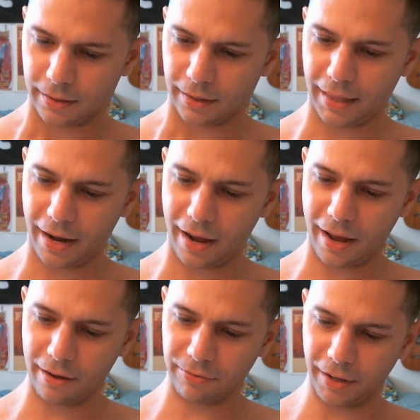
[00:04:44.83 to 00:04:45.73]
then I
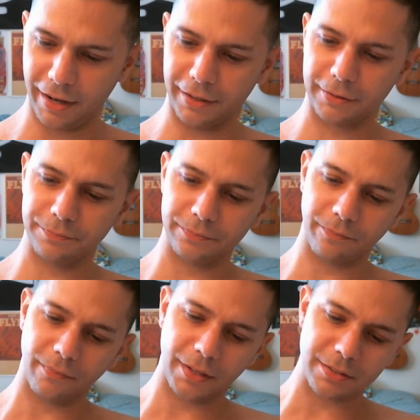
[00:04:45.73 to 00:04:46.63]
have like
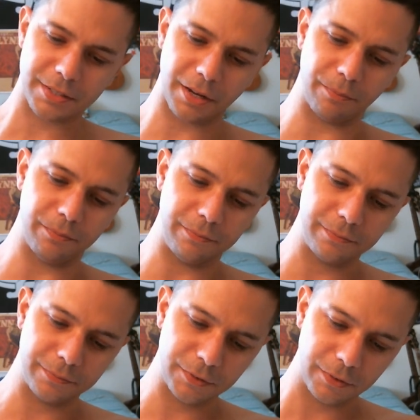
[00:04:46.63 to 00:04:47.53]
some
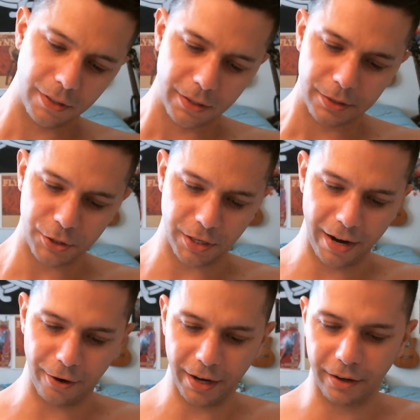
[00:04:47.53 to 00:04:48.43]

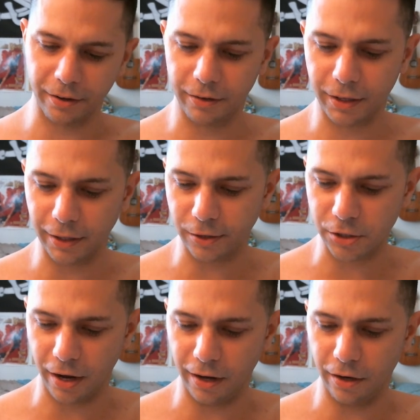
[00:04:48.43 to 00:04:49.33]
generic,
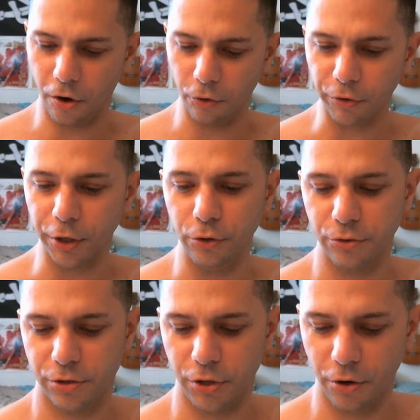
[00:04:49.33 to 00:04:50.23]
cliched,
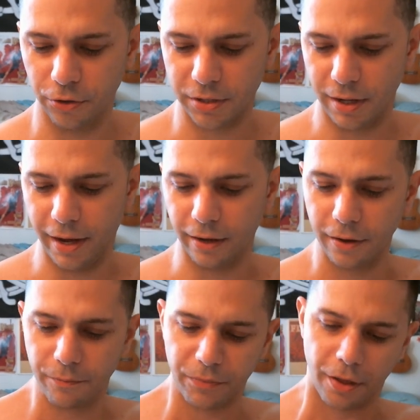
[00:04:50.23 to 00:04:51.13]
overused jokes like
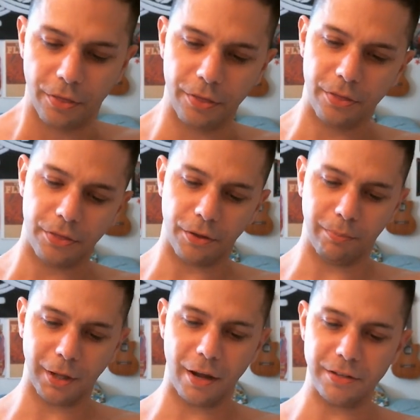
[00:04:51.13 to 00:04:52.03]
the
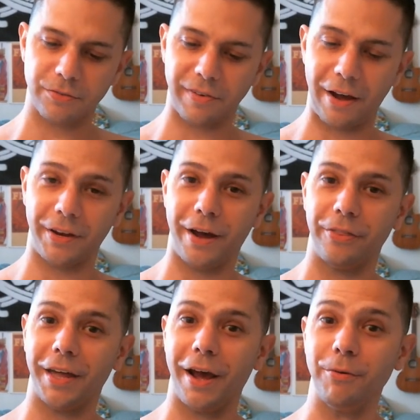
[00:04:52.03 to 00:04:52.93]
Bloods found out
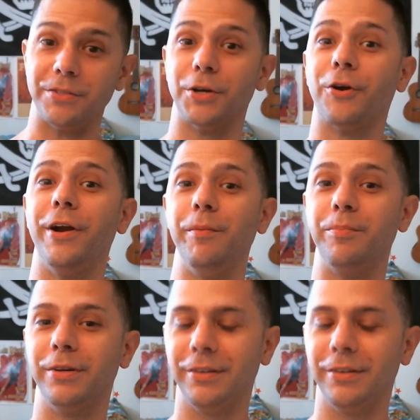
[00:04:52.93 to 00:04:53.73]
that I was a Crip.